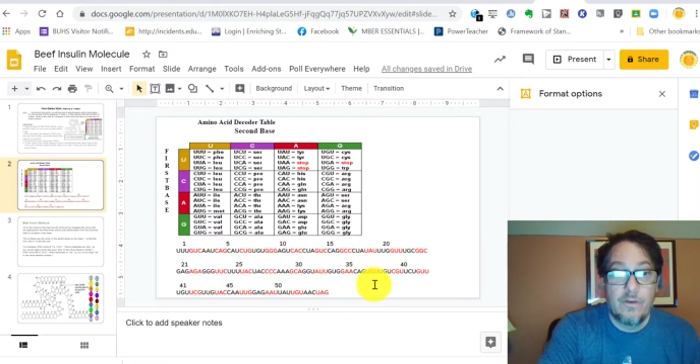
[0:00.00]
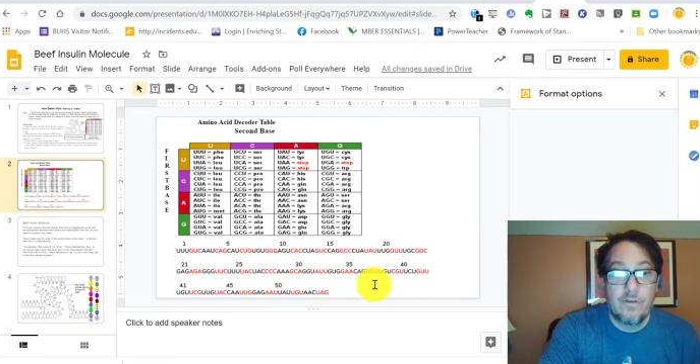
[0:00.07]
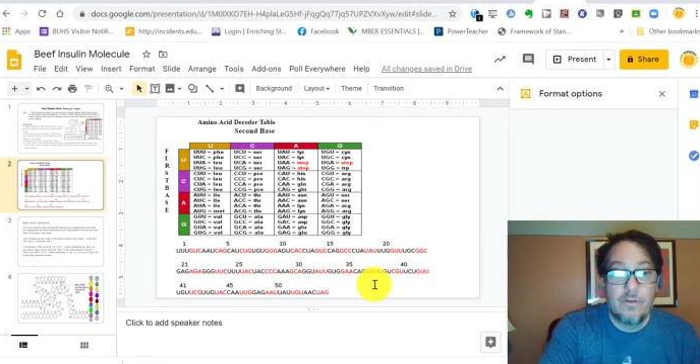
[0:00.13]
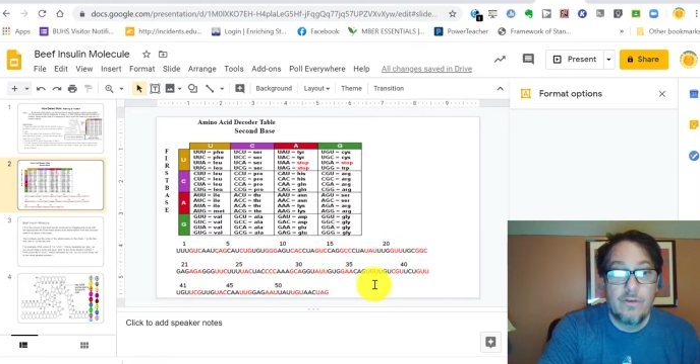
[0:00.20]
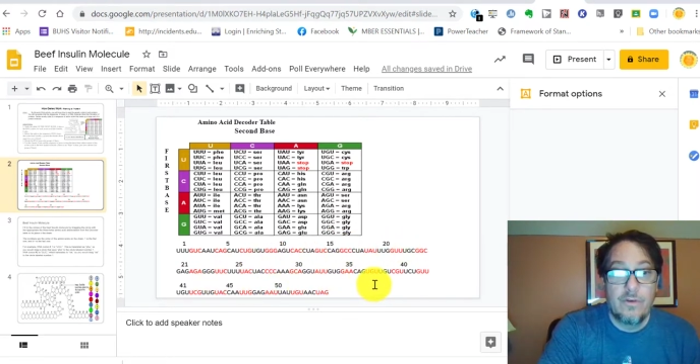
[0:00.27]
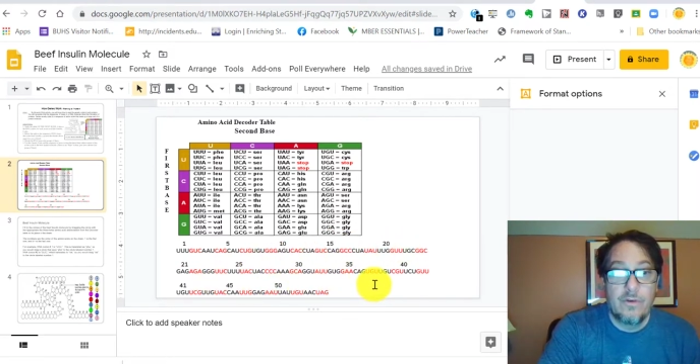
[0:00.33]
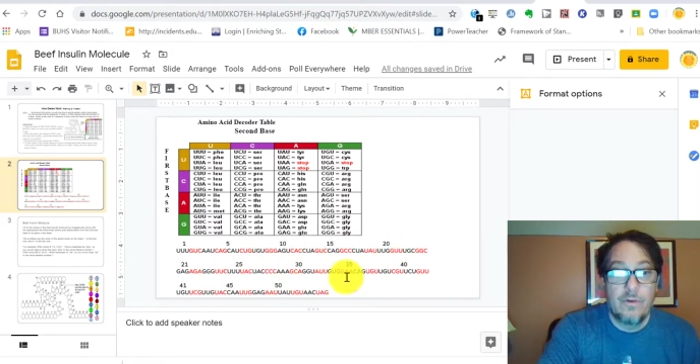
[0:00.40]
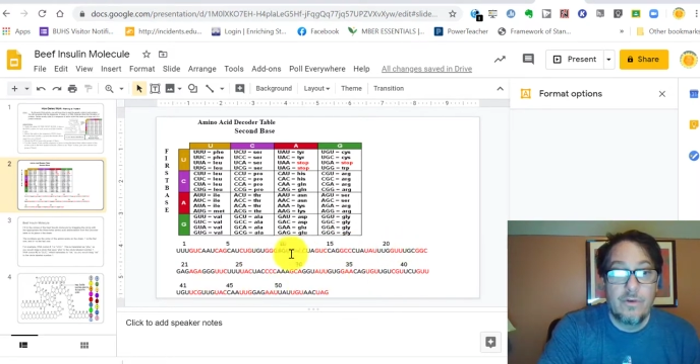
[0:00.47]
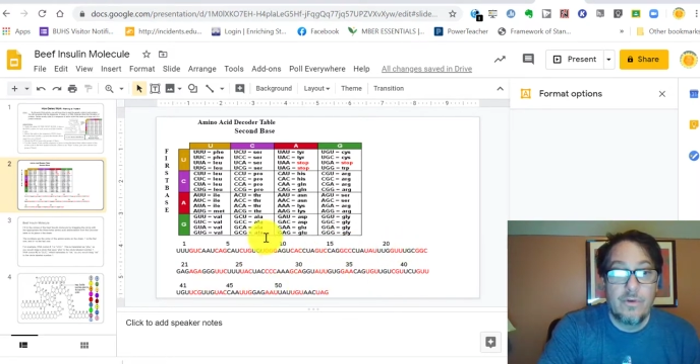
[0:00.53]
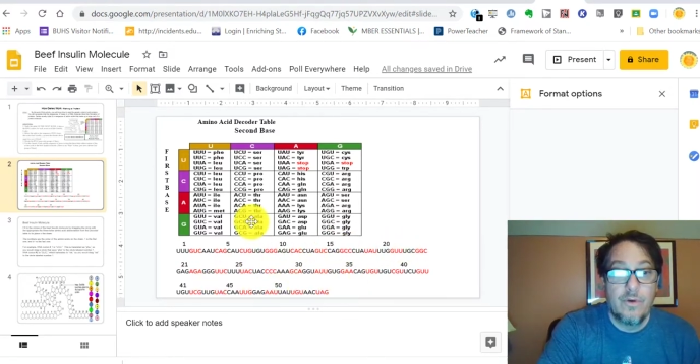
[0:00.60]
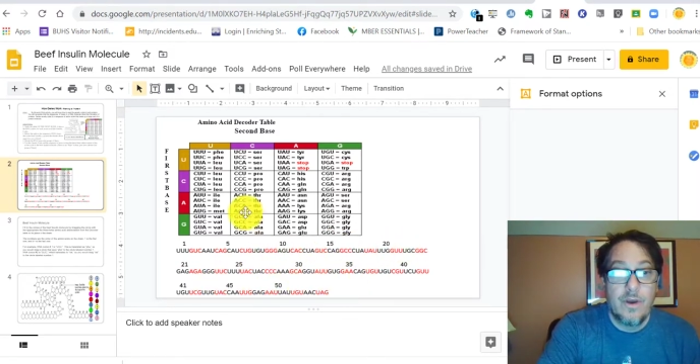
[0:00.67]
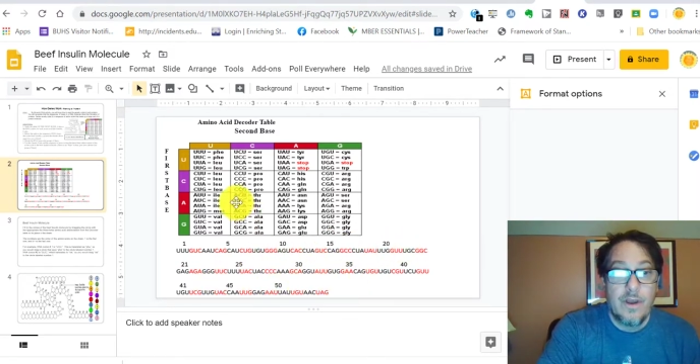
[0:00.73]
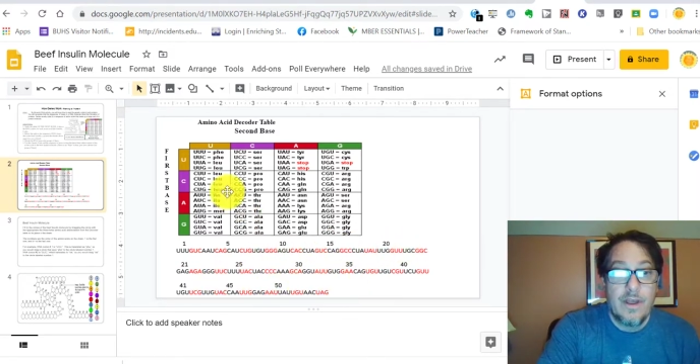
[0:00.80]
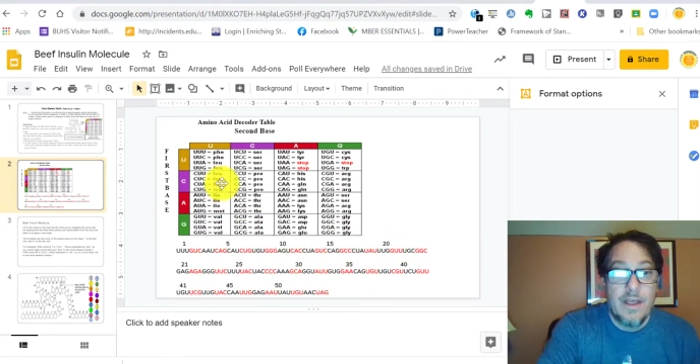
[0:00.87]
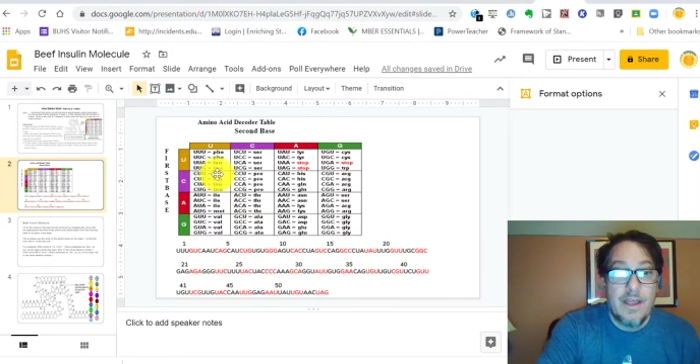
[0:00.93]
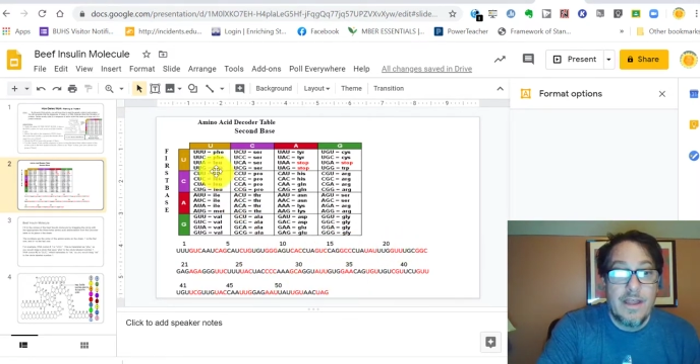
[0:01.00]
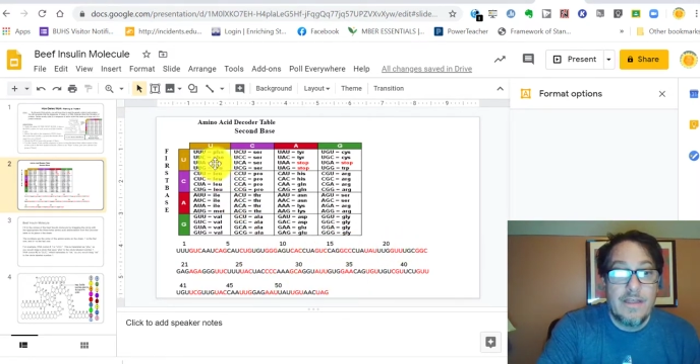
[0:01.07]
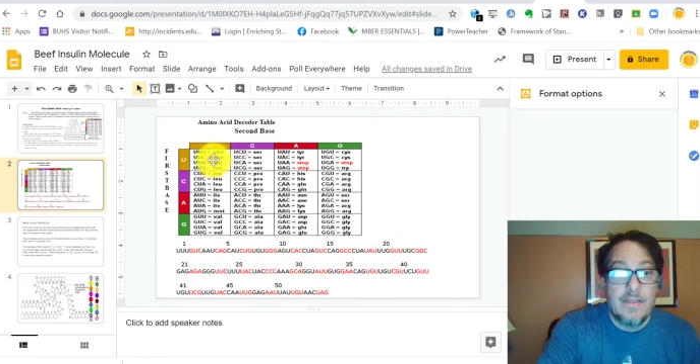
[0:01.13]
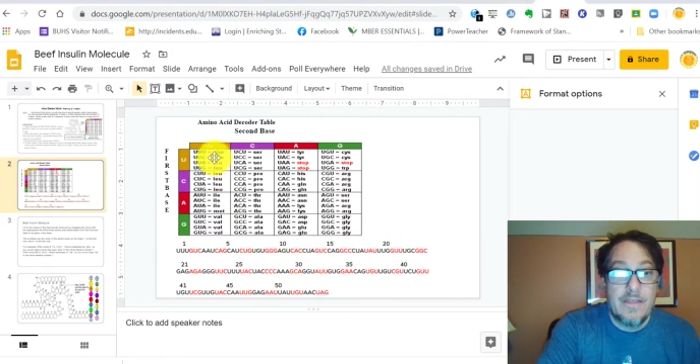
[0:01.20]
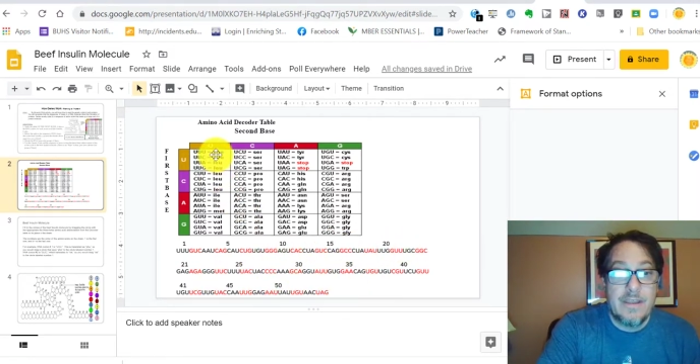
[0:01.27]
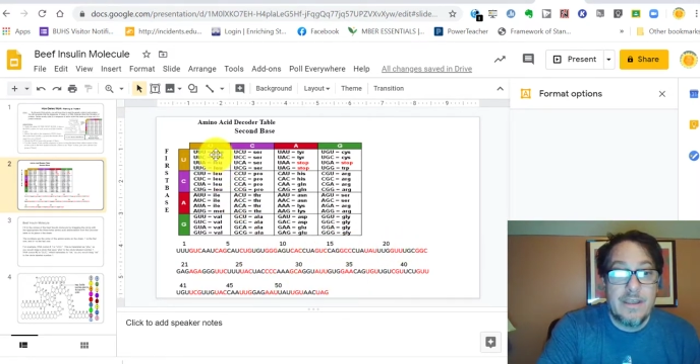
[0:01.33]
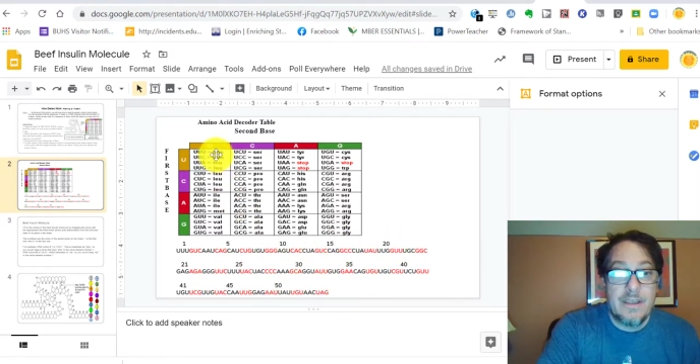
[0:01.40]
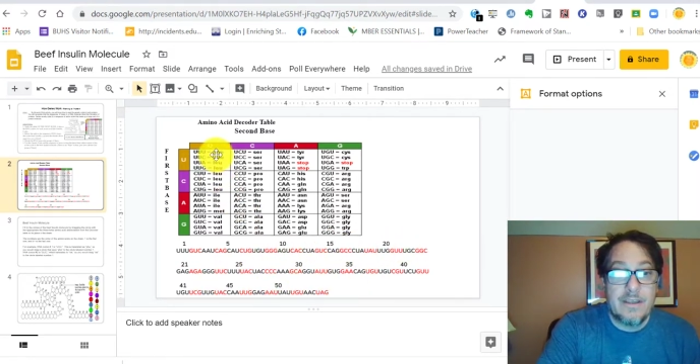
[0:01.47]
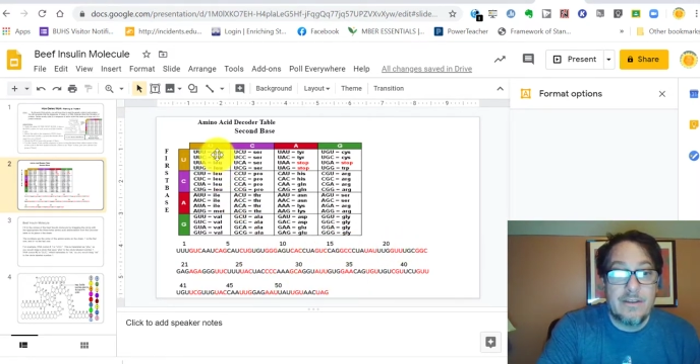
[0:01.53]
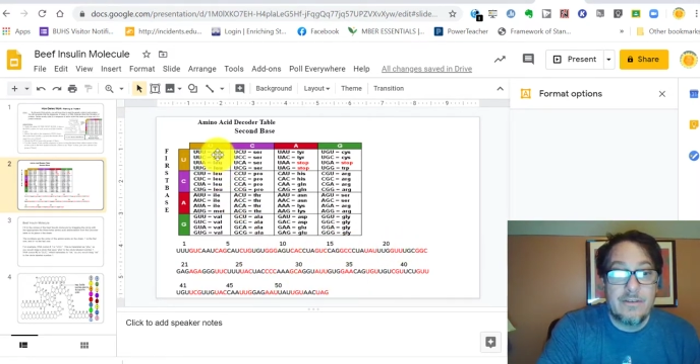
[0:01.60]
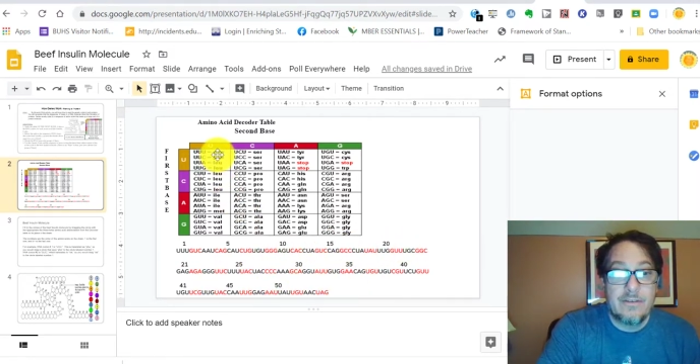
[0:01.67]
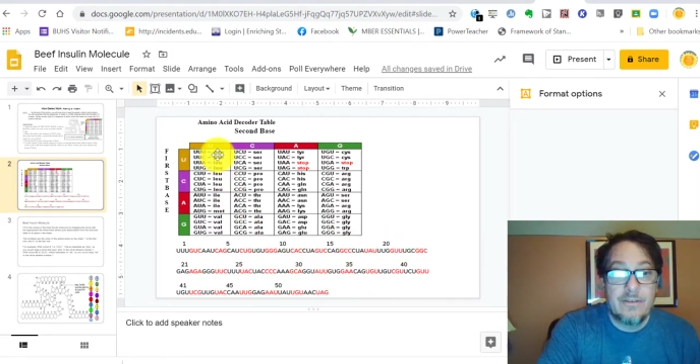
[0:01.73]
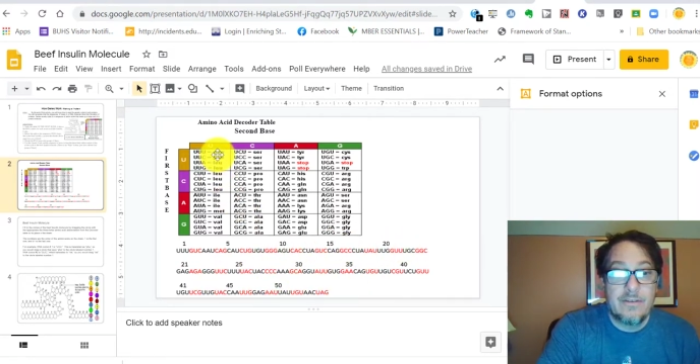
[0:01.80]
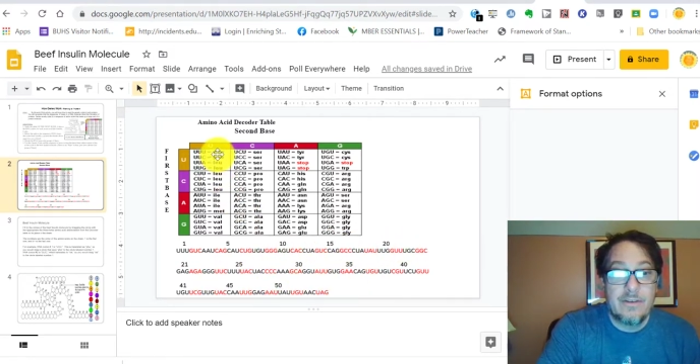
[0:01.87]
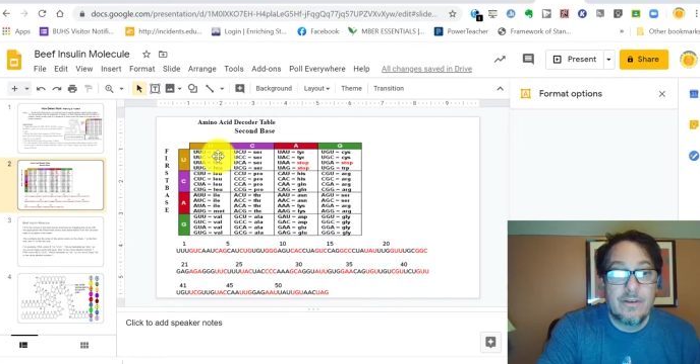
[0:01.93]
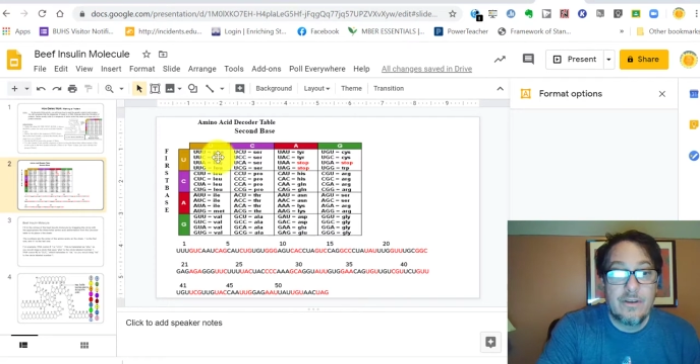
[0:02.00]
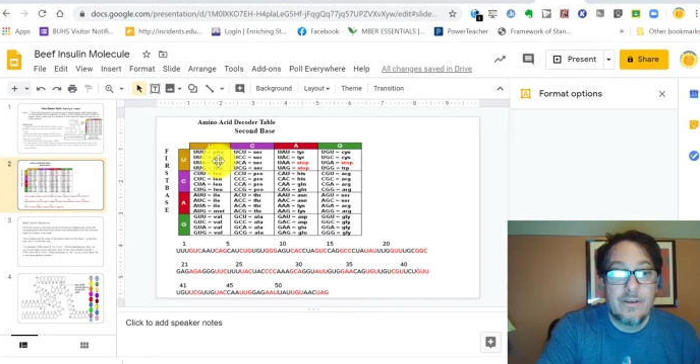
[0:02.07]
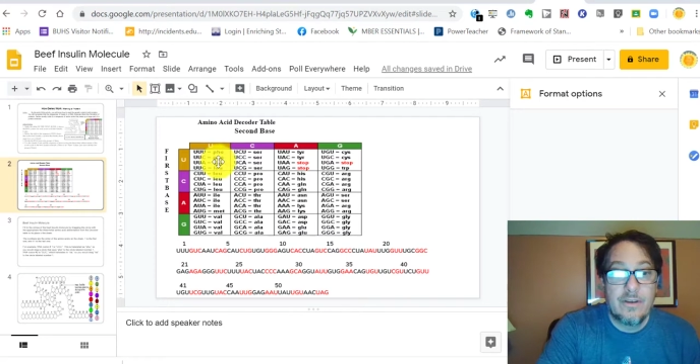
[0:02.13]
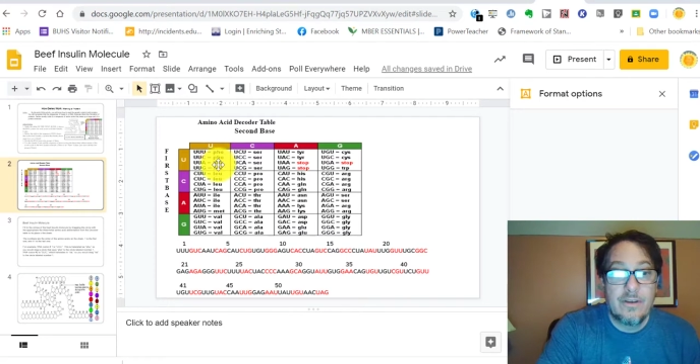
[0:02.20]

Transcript: to these,